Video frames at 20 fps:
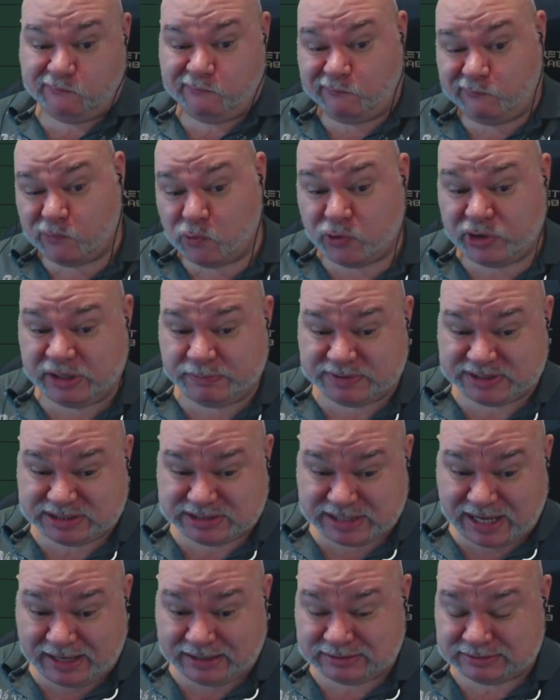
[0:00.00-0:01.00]

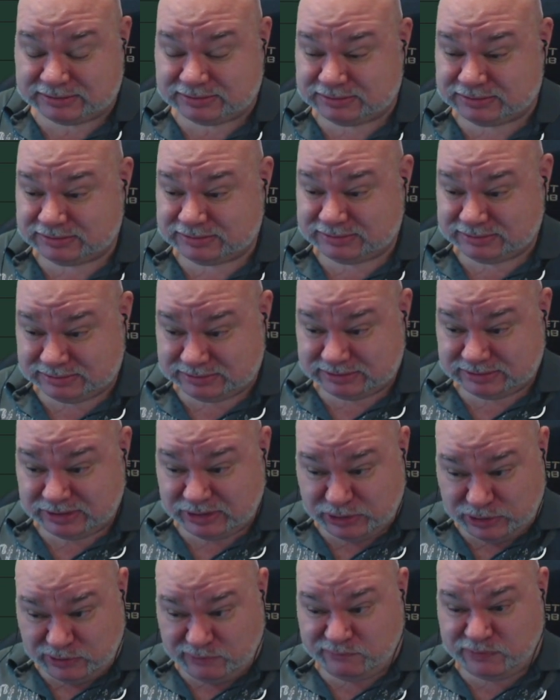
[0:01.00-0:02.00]
40% of